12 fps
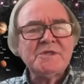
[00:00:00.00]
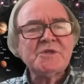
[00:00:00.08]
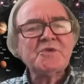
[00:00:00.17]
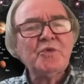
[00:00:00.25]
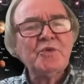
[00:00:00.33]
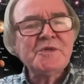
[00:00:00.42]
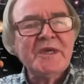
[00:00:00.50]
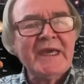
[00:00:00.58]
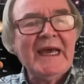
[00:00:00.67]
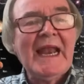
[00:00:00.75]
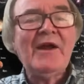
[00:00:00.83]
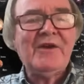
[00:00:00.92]
It's called a
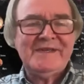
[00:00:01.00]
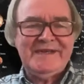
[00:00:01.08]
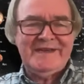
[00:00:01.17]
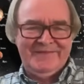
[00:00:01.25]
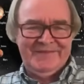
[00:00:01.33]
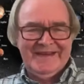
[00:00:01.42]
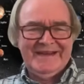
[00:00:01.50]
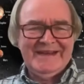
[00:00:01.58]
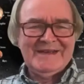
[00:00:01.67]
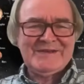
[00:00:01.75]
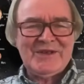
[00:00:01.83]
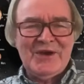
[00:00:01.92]
singularity.
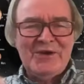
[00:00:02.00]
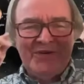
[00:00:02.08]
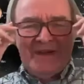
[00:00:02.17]
So